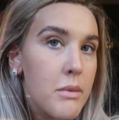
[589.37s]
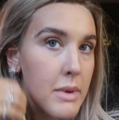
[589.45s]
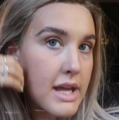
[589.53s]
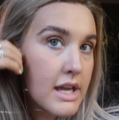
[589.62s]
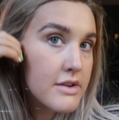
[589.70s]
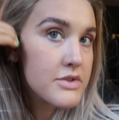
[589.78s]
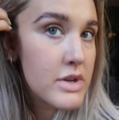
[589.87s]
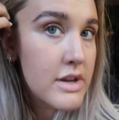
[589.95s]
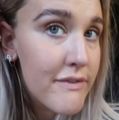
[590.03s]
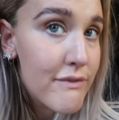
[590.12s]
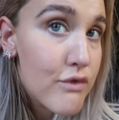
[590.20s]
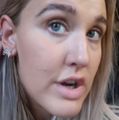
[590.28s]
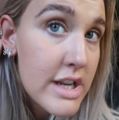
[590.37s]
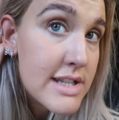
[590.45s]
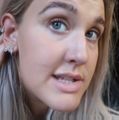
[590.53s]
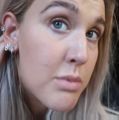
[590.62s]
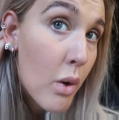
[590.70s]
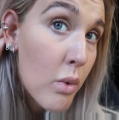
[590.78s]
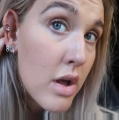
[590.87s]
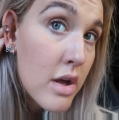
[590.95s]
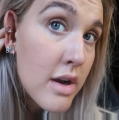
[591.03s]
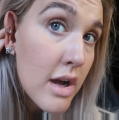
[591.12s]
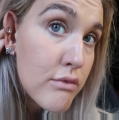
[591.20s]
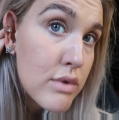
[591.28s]
My ear is really freaking
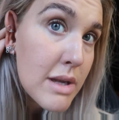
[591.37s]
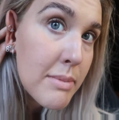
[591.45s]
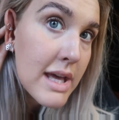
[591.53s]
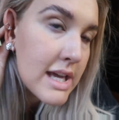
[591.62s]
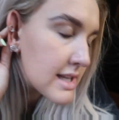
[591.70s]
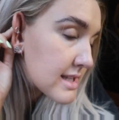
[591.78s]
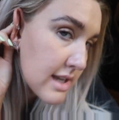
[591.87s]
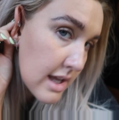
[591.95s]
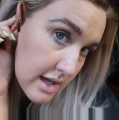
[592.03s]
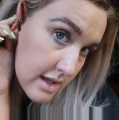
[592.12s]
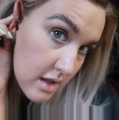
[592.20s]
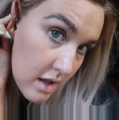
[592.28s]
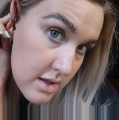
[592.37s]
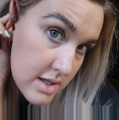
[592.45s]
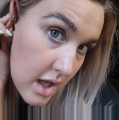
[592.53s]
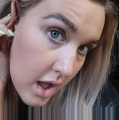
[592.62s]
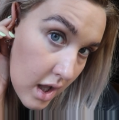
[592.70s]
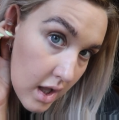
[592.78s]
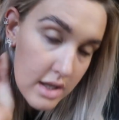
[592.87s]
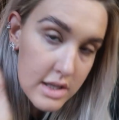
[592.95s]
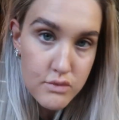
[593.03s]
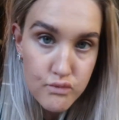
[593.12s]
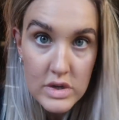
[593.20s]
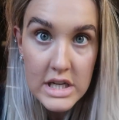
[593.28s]
swollen. I re-pierced it the other day.
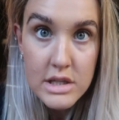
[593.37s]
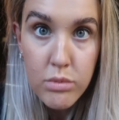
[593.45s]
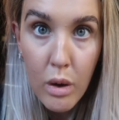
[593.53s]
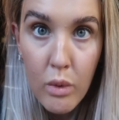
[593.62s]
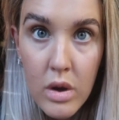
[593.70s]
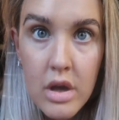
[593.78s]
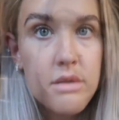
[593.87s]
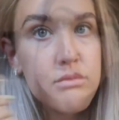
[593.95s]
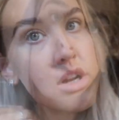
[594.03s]
It's really swollen. I'm